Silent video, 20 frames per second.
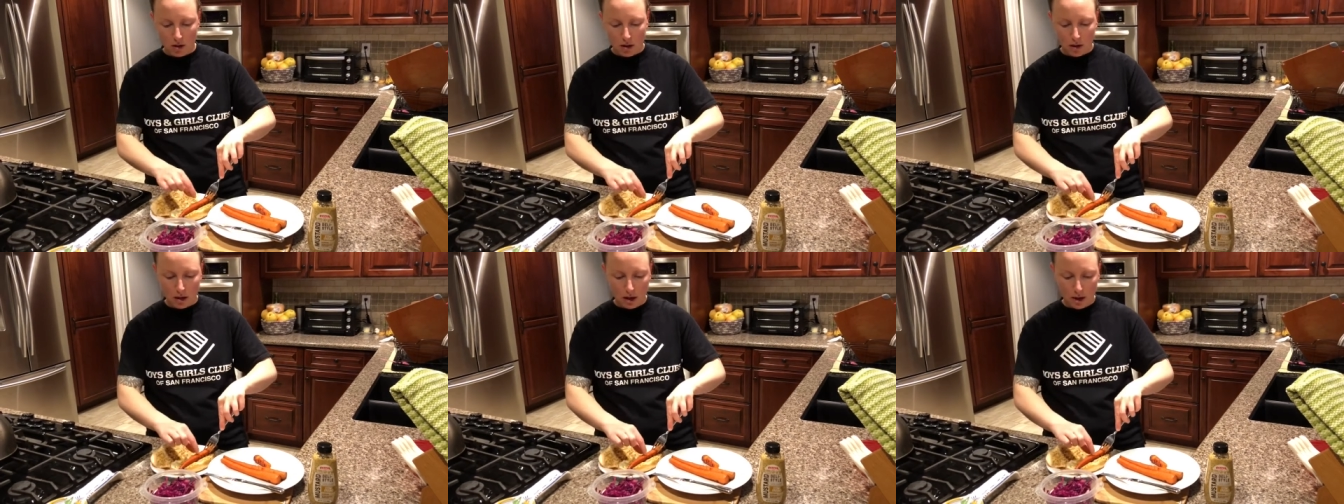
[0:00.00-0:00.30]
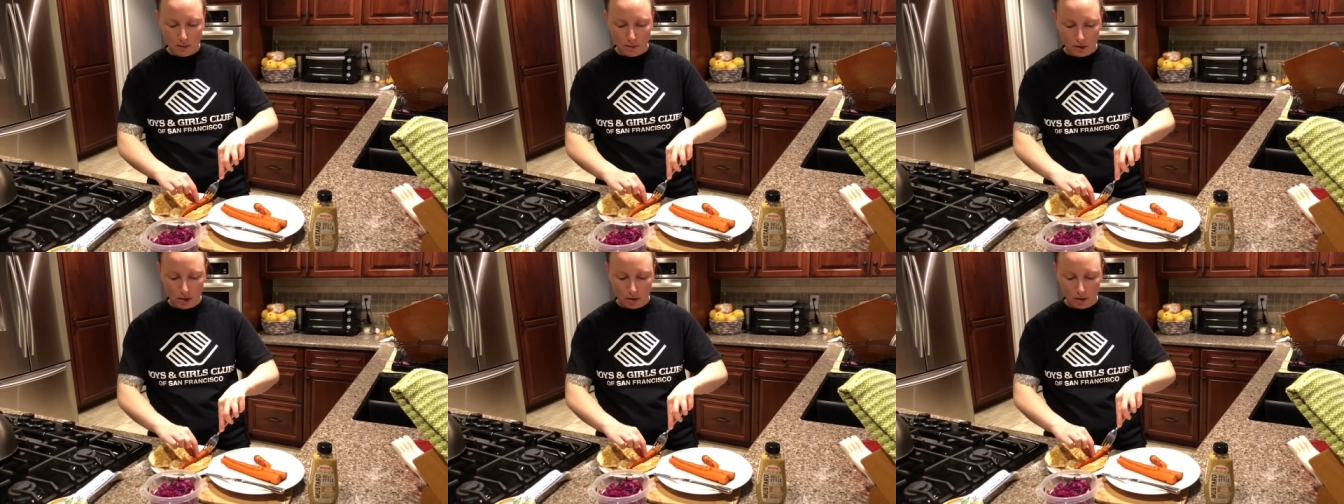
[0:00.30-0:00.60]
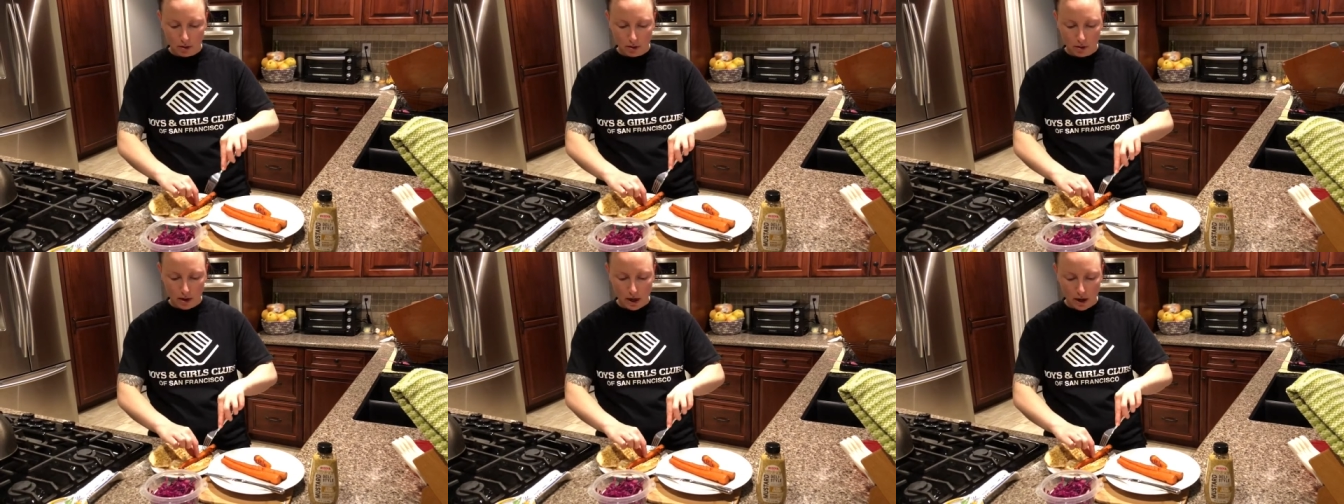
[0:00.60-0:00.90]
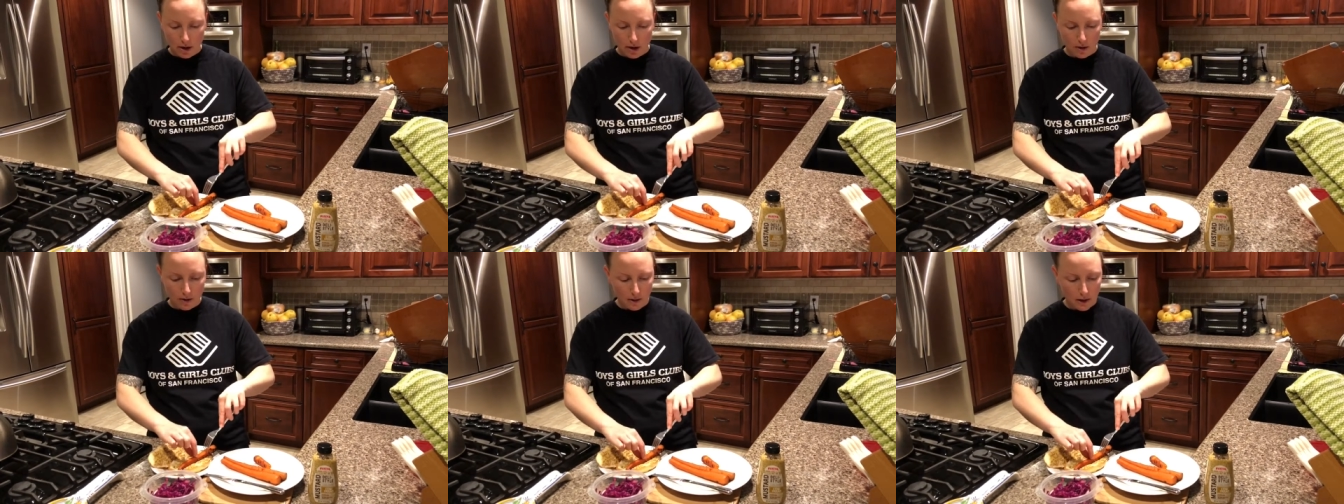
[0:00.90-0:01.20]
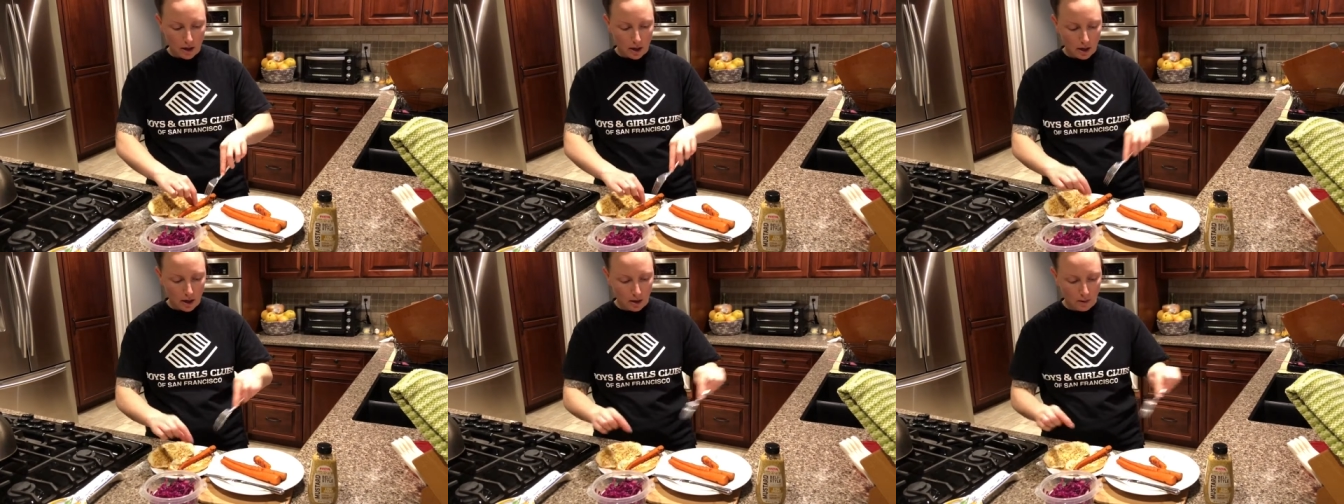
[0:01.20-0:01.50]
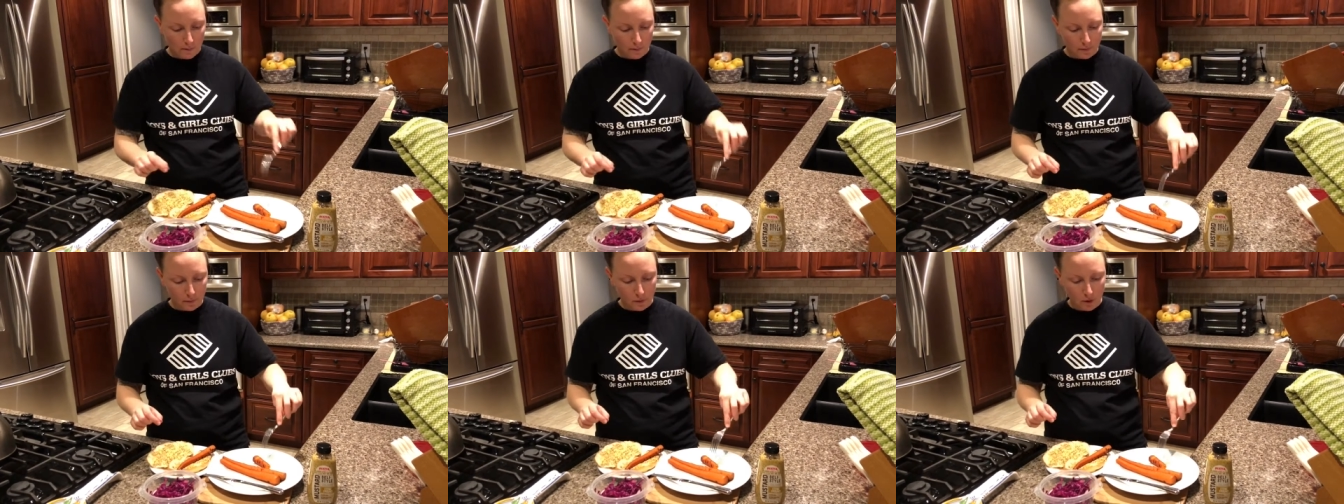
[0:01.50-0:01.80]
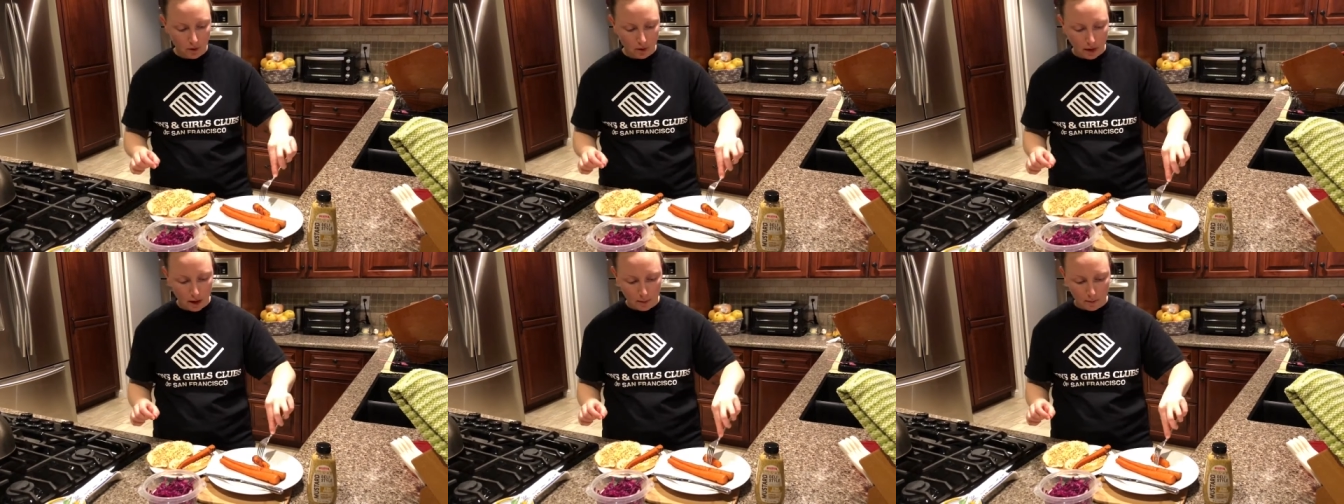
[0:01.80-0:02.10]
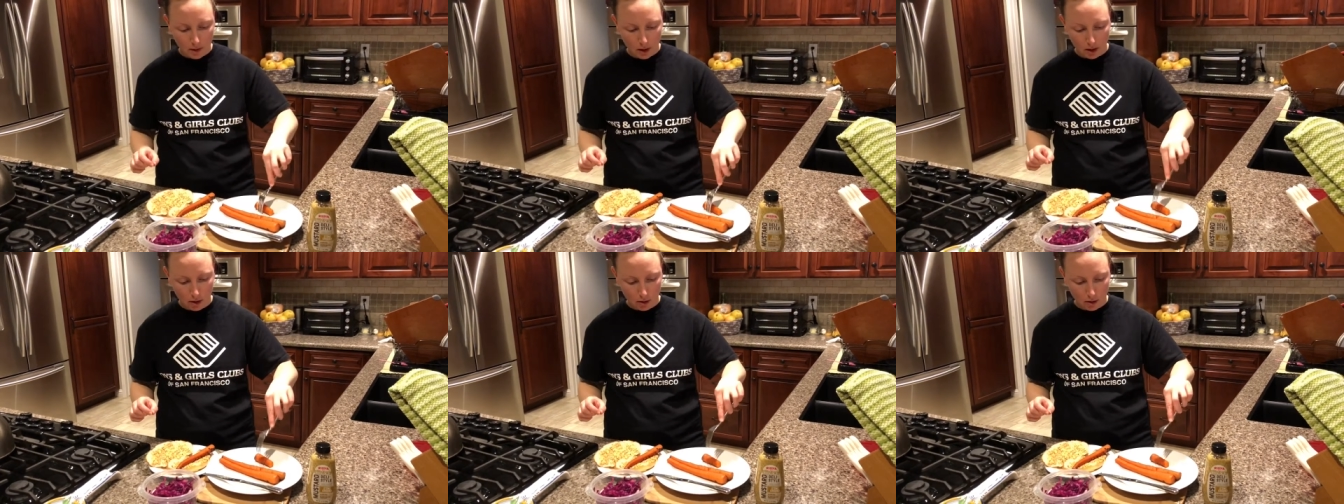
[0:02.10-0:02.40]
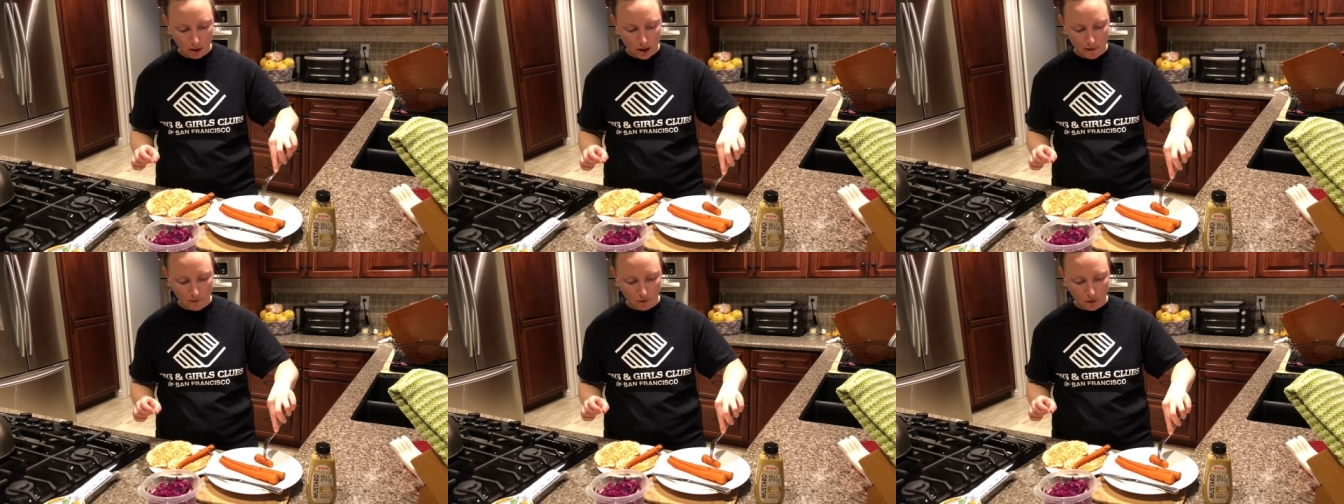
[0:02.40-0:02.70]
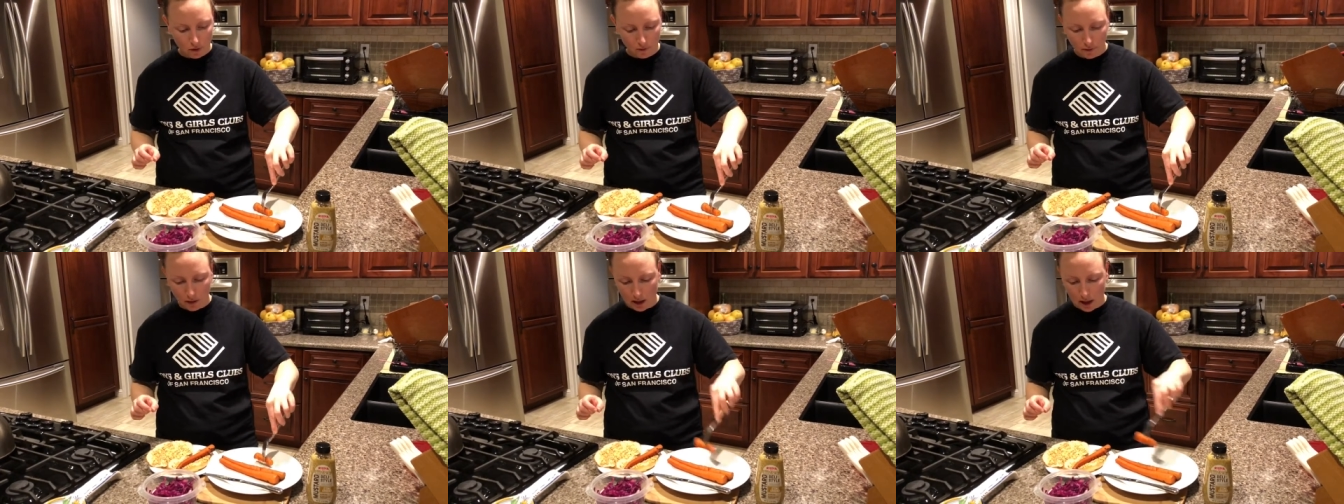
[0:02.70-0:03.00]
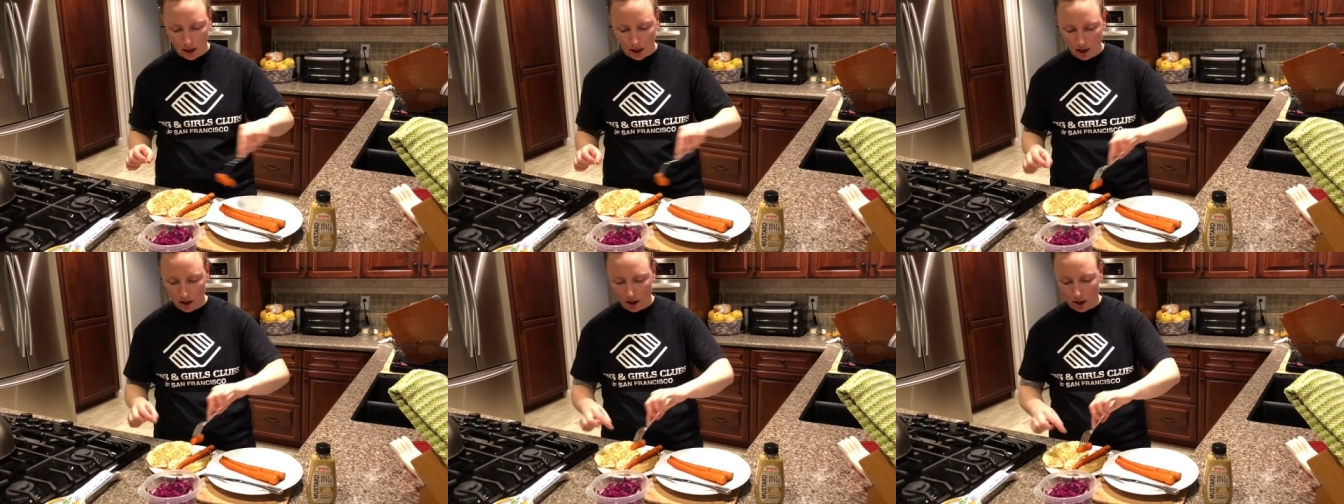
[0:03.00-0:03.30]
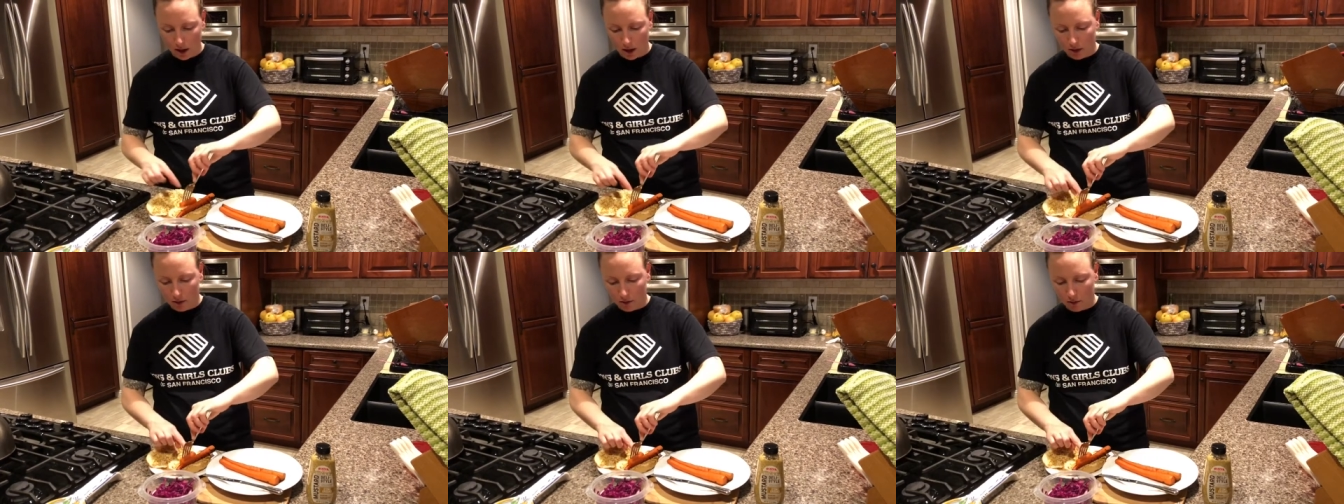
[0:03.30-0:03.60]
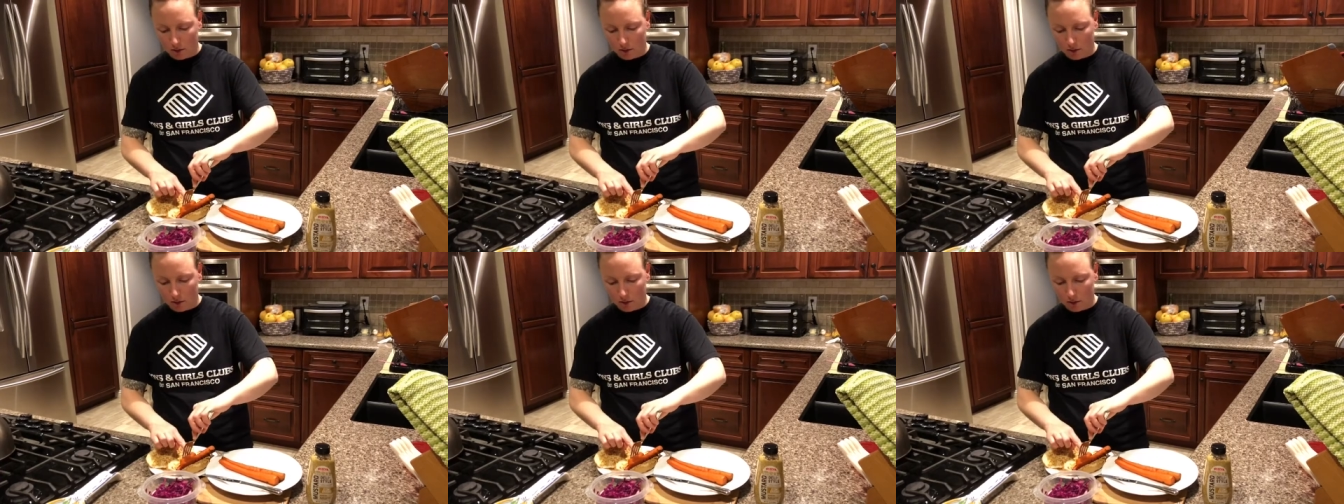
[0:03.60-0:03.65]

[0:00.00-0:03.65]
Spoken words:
Add my little carrot there. I'll add my little leftover carrot.